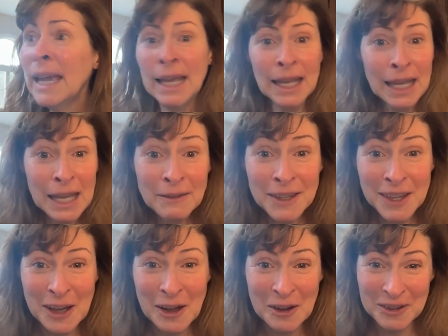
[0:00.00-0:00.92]
even
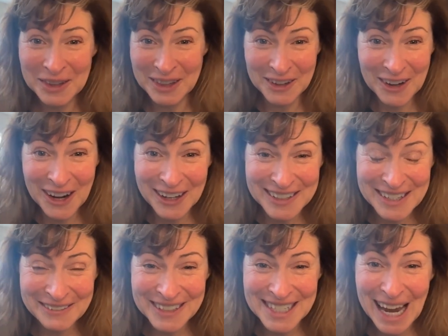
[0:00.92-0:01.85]
though they're all in
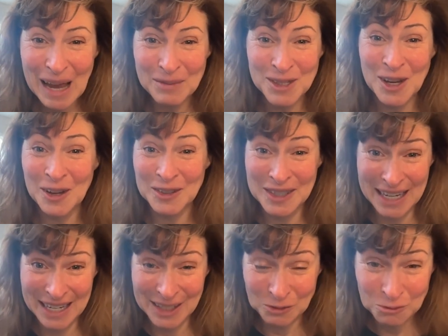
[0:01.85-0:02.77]
different time zones
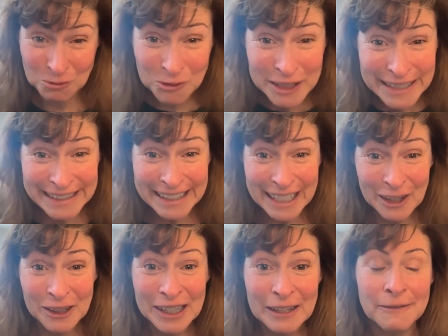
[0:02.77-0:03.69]
and it's really
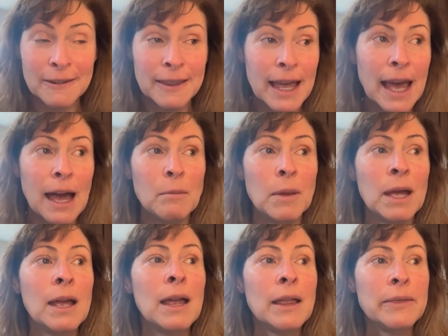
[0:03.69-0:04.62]
early for them,
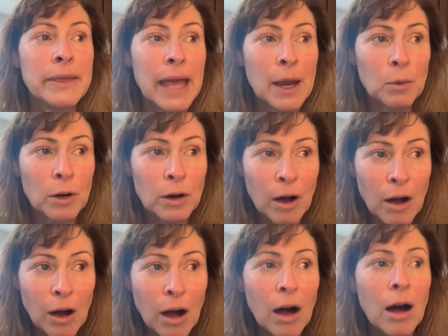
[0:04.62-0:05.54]
they were
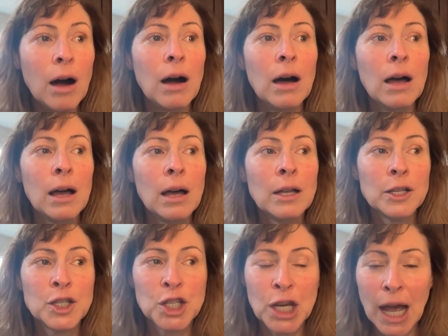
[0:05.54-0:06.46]
all
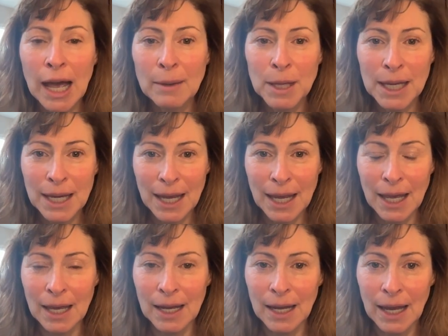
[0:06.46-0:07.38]
chiming
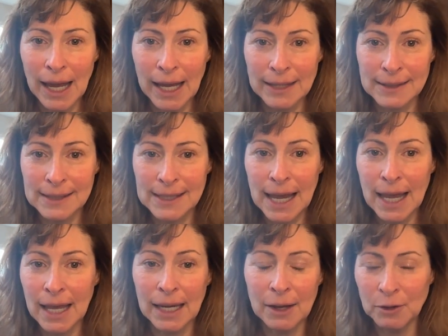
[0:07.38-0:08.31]
in and
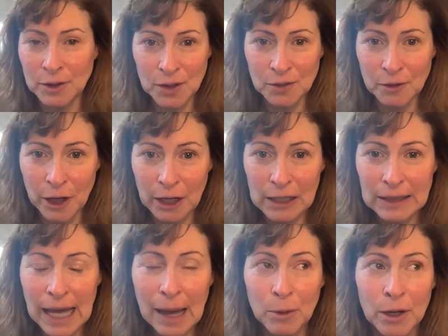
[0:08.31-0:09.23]
saying, it was just very
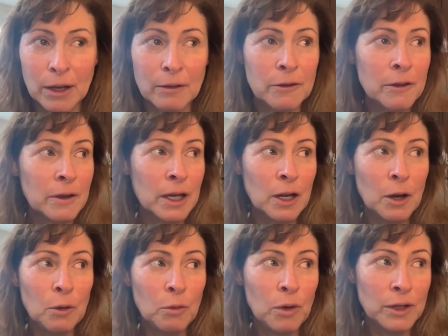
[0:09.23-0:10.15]
collaborative.
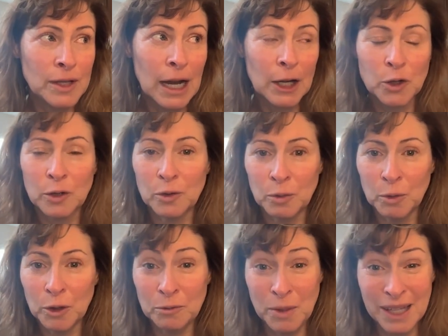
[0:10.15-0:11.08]
A doctor in the room
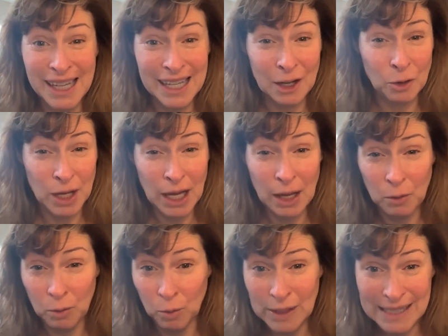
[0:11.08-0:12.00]
would be like, okay,
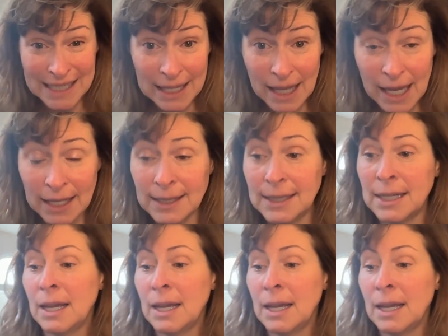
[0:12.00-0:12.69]
we see this.